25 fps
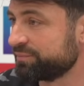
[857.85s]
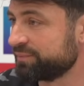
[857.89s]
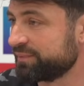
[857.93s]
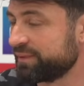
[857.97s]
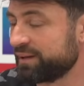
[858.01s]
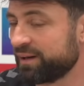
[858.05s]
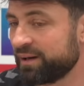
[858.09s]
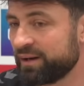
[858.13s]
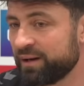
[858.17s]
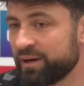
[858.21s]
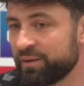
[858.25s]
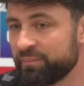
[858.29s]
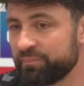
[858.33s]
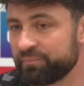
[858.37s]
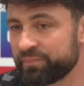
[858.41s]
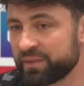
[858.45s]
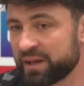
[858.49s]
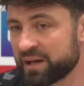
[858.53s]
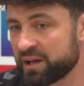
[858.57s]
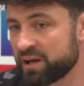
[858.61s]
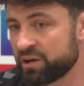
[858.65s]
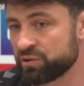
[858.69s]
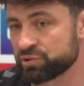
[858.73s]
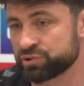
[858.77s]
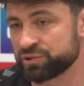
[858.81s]
And
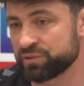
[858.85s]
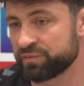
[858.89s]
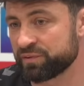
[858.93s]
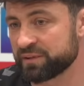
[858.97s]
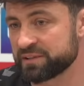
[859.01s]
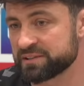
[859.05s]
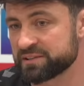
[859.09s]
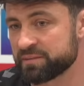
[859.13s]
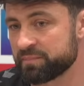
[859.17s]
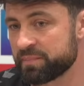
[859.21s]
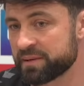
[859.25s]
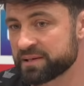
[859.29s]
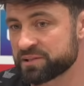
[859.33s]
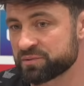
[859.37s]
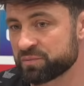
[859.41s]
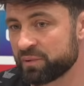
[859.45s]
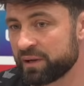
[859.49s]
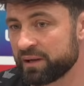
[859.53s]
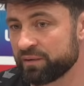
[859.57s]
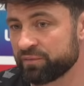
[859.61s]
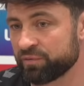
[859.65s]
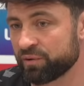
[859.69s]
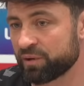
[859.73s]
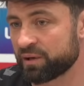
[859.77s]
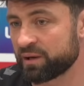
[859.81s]
I also think it's the best
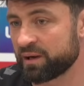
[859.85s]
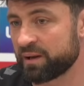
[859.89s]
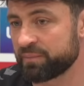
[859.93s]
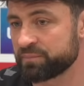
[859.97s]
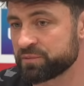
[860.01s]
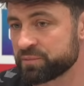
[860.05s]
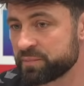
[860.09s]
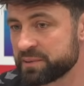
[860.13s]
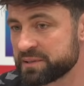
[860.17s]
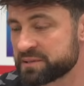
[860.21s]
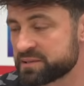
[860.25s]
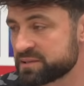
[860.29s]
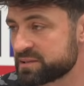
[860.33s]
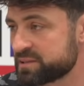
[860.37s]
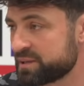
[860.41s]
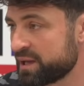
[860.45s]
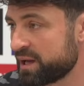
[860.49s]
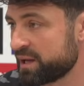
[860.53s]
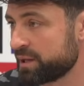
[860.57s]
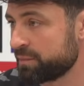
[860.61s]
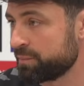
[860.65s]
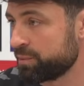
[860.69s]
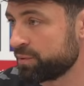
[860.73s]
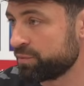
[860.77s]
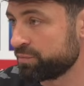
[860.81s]
way for a club to be
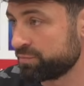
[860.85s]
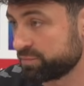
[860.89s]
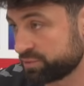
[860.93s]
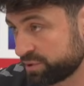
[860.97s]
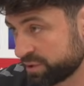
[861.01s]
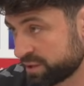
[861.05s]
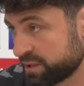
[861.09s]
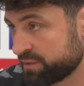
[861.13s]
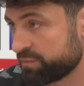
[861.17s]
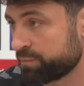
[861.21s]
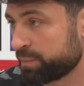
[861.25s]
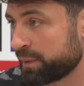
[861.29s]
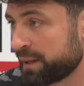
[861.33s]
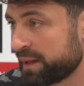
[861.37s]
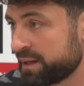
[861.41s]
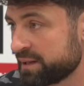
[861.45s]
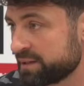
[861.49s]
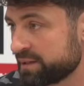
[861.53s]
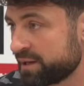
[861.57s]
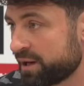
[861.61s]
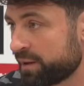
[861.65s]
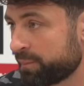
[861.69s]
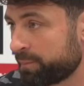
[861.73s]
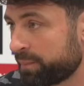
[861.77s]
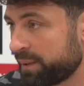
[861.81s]
sustainable, to give
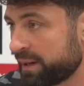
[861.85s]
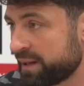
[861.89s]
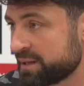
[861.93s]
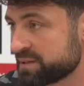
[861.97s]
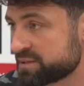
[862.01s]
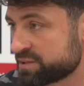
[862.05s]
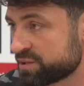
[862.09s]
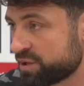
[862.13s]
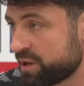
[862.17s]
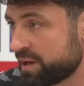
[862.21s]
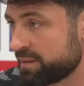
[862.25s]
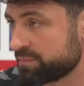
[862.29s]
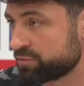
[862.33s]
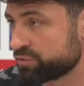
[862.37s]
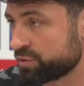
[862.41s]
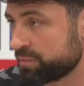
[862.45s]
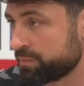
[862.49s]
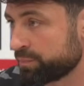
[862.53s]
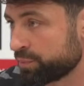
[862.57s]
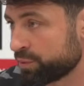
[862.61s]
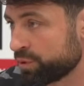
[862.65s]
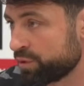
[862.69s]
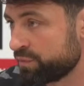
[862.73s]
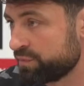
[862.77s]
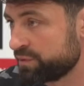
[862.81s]
young players time to
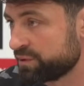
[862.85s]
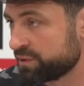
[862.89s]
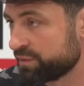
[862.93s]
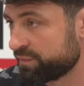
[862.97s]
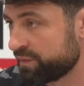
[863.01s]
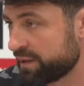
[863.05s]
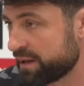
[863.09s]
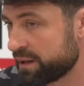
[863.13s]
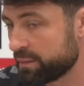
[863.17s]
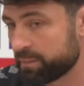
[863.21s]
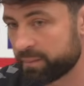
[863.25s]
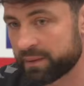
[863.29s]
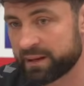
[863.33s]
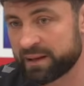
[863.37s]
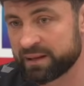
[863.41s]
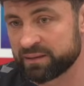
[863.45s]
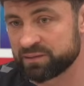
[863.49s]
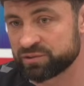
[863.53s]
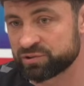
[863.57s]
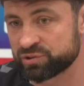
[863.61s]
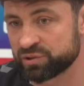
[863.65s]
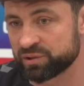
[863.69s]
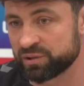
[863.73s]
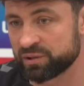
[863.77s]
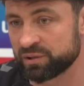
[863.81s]
improve and develop
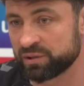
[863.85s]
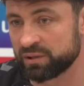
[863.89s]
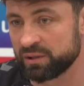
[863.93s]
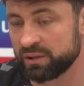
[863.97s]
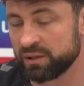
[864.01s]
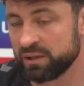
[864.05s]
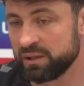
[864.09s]
and to